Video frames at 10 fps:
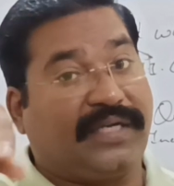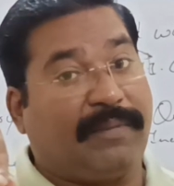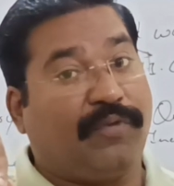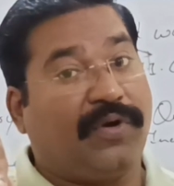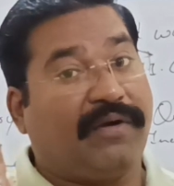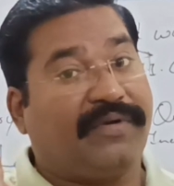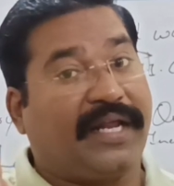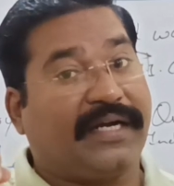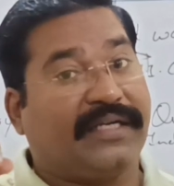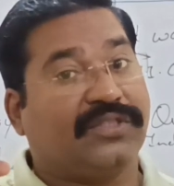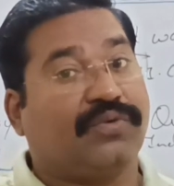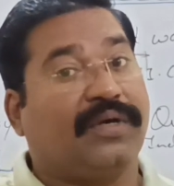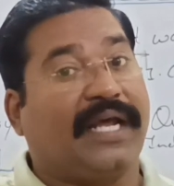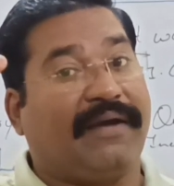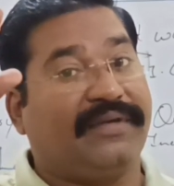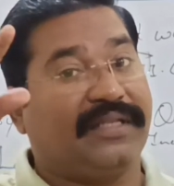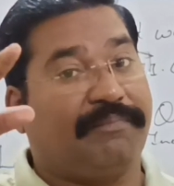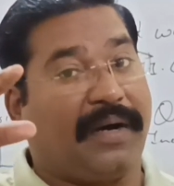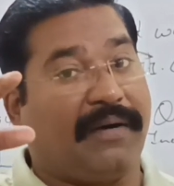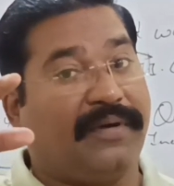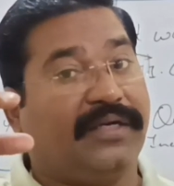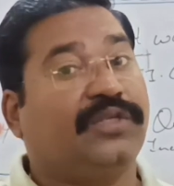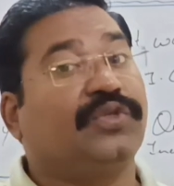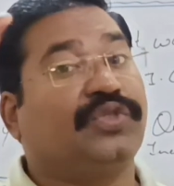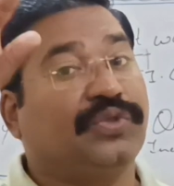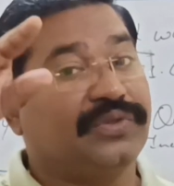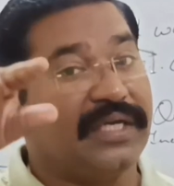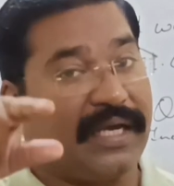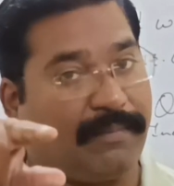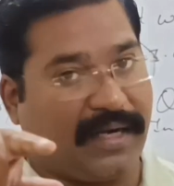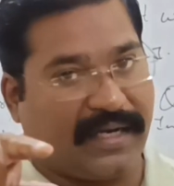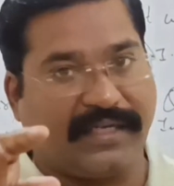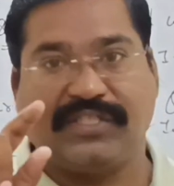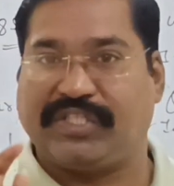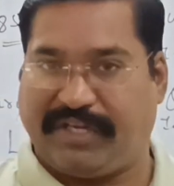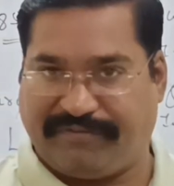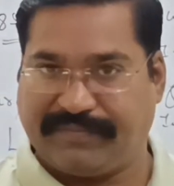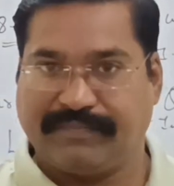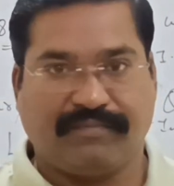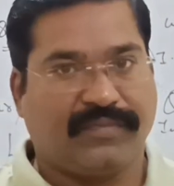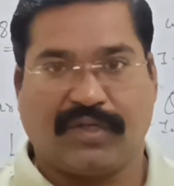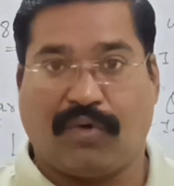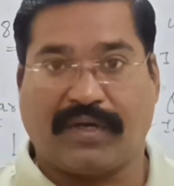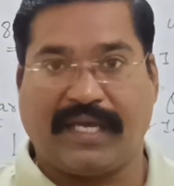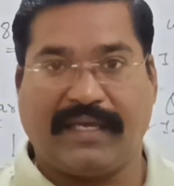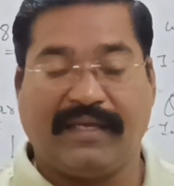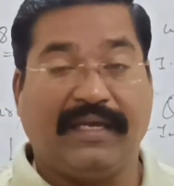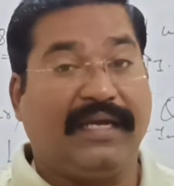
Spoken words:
board of directors who are having the power to choose the commander in chief. Okay,